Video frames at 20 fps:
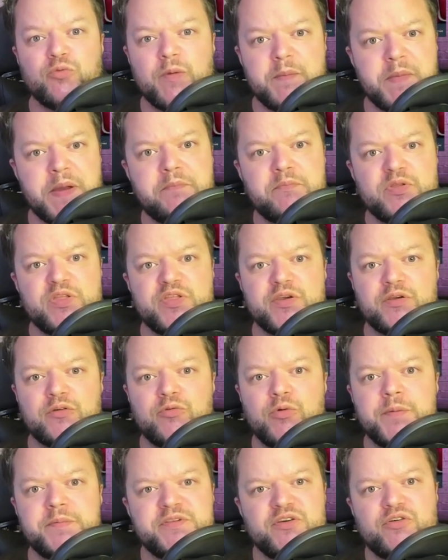but remember the
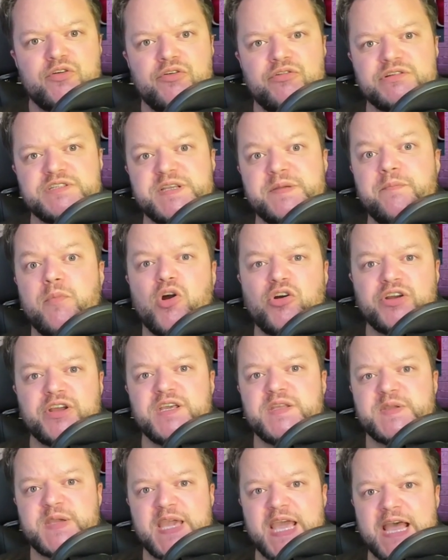cryptocurrency
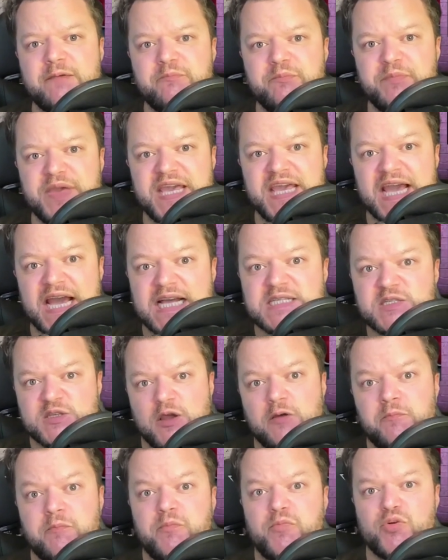market can be
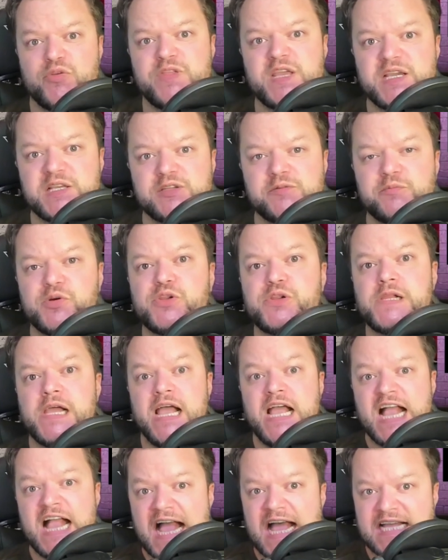as
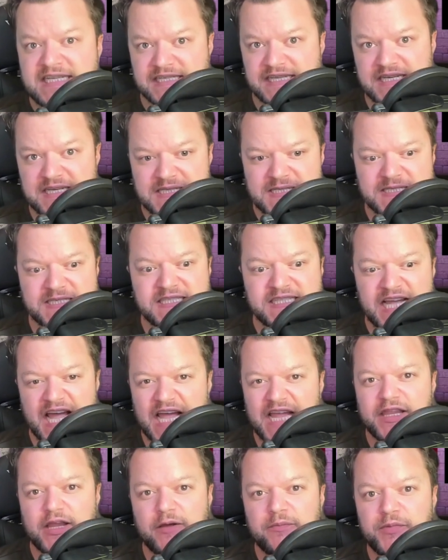unpredictable as a
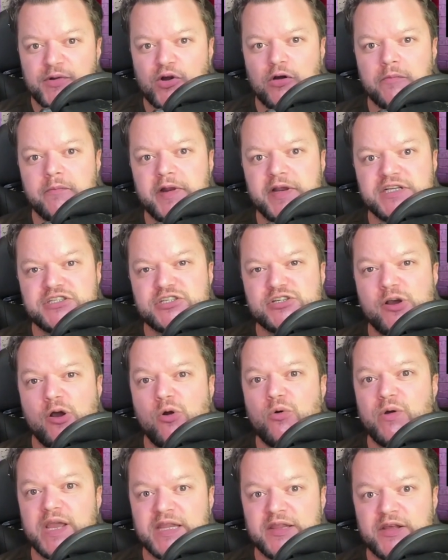stand-up comedy
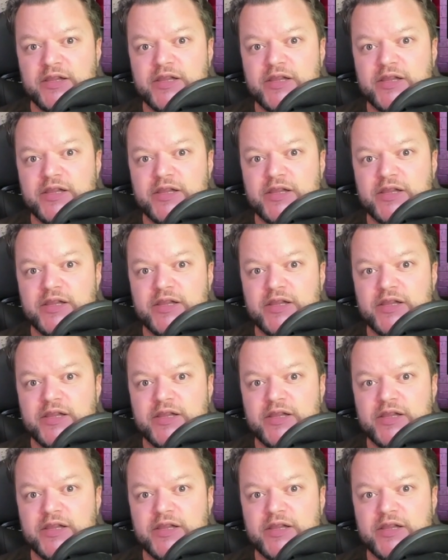show